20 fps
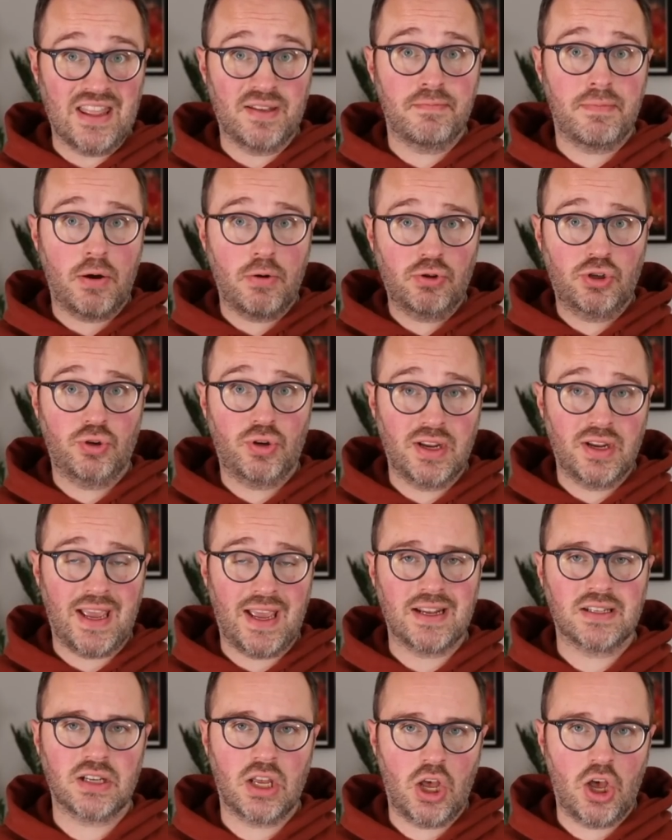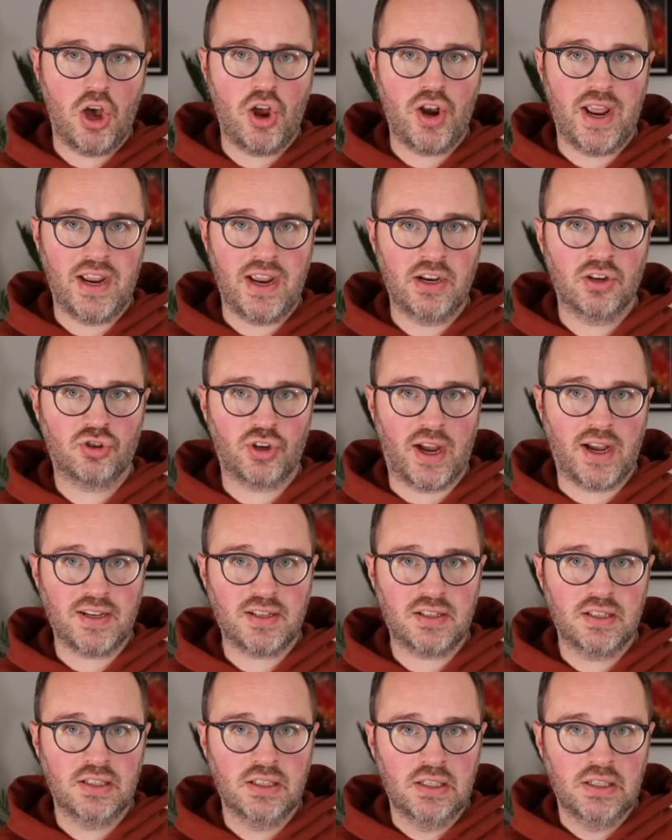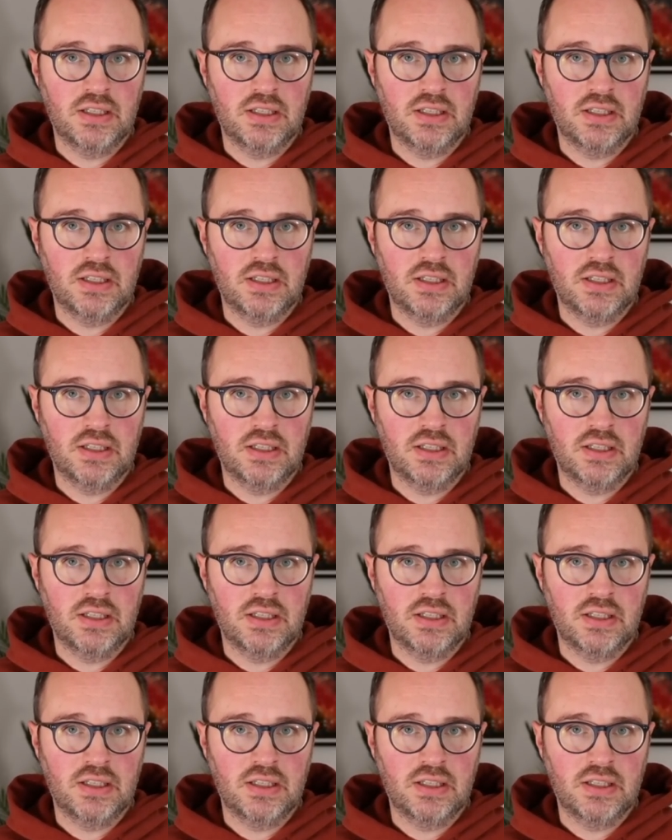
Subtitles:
the most you can get to earn interest,